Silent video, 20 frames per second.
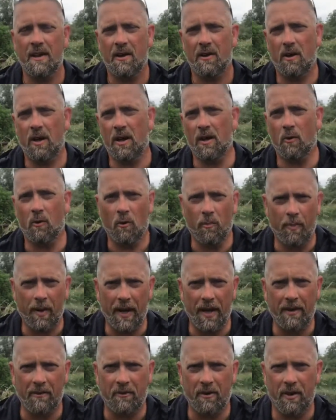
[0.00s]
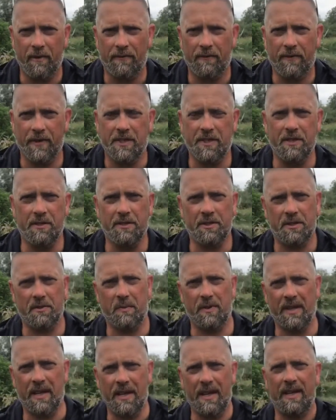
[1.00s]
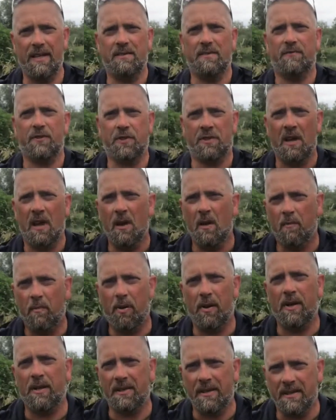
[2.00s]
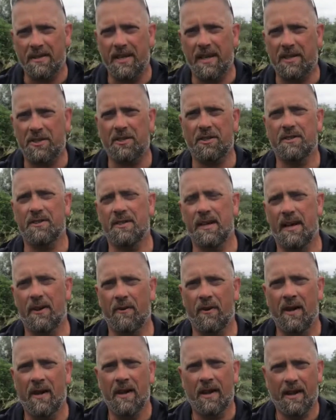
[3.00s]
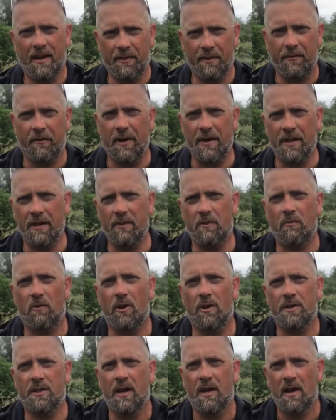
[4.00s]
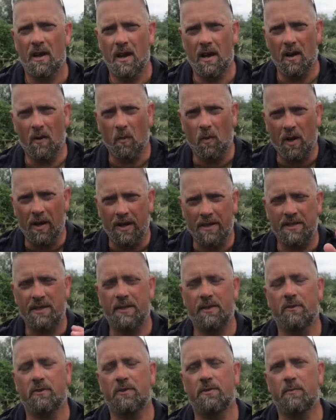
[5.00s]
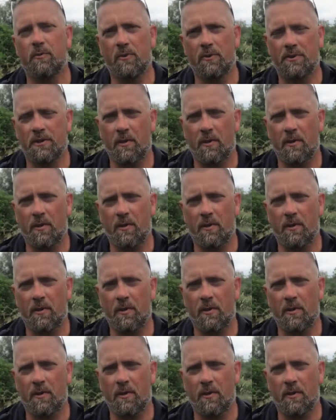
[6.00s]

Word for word: uh, or pack raft fishing, just with the ease of just pulling the sections out and threading the rod uh, while it's still small.